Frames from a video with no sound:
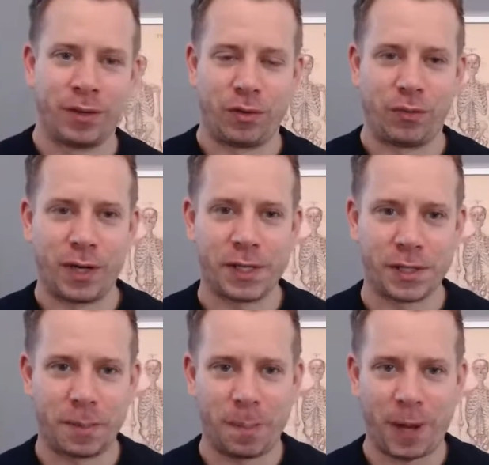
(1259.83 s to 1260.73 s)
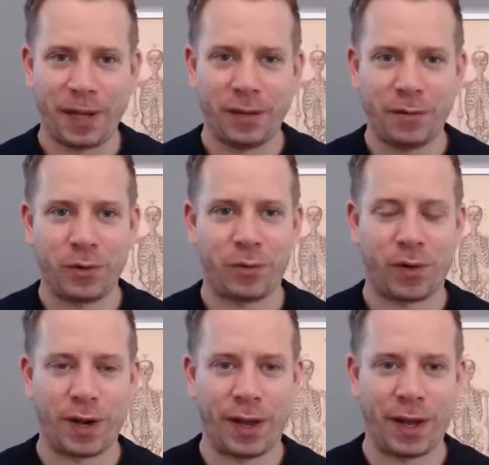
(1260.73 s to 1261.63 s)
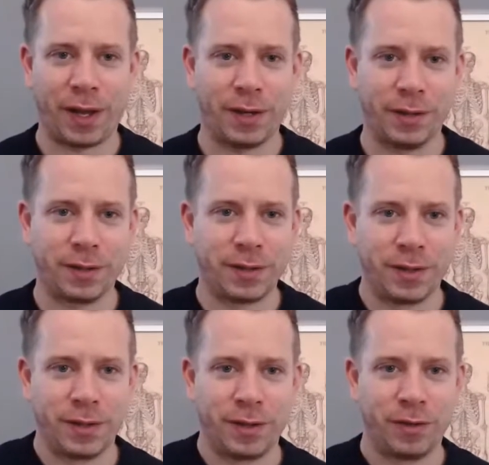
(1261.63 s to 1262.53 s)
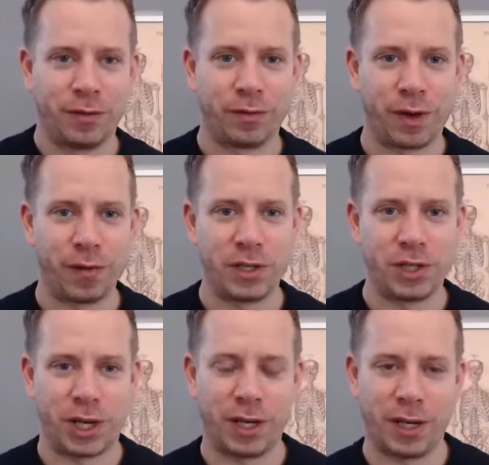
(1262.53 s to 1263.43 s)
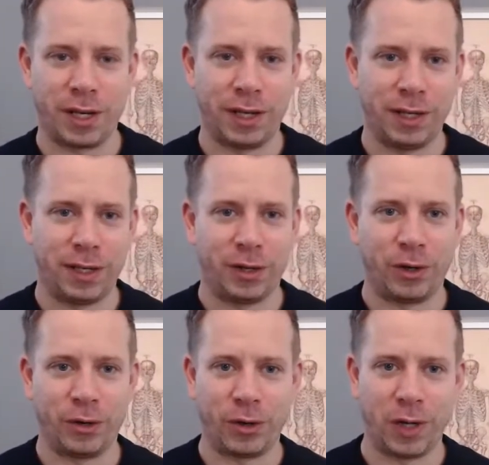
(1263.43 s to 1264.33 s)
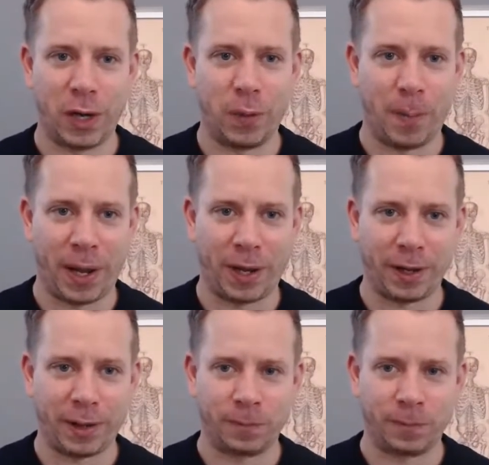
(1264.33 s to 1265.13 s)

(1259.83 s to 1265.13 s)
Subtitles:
Rest the back of your right hand very gently on your lower back.